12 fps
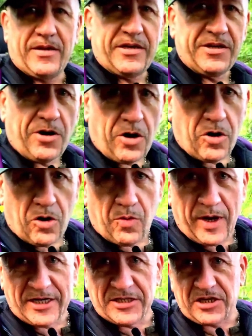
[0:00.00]
You're not
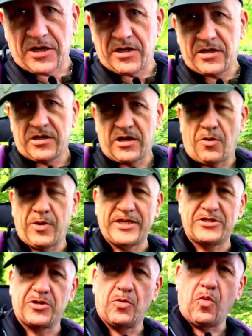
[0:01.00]
always
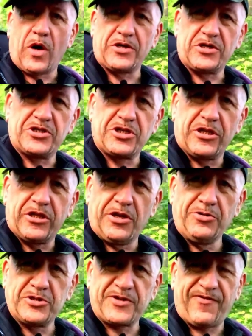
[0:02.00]
going to want to
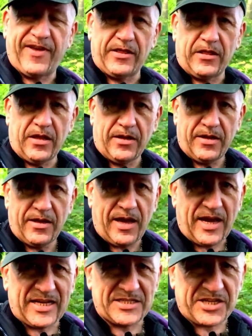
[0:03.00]
loose fill
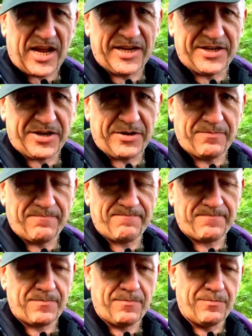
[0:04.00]
as I do,
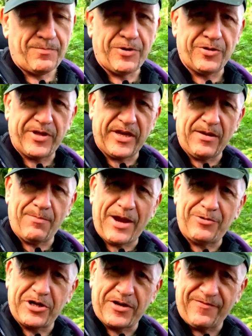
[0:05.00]
but the
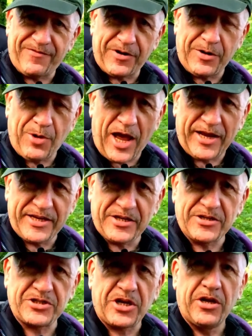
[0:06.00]
American thru
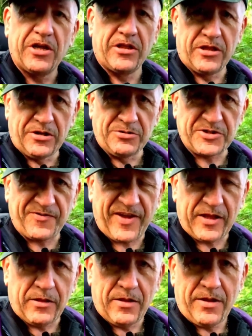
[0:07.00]
hikers loose
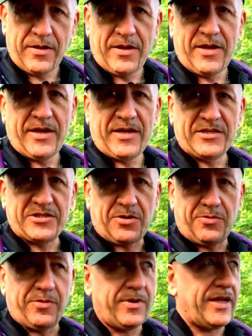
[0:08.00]
fill.
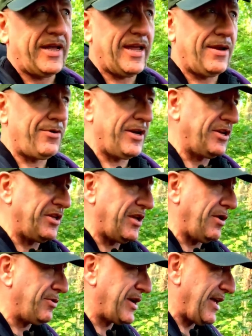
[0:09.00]
So here in
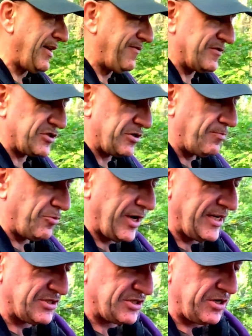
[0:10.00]
the UK, for some
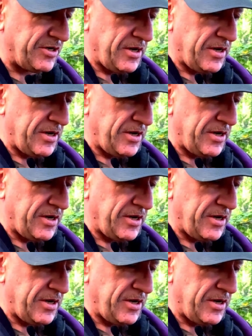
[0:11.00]
reason,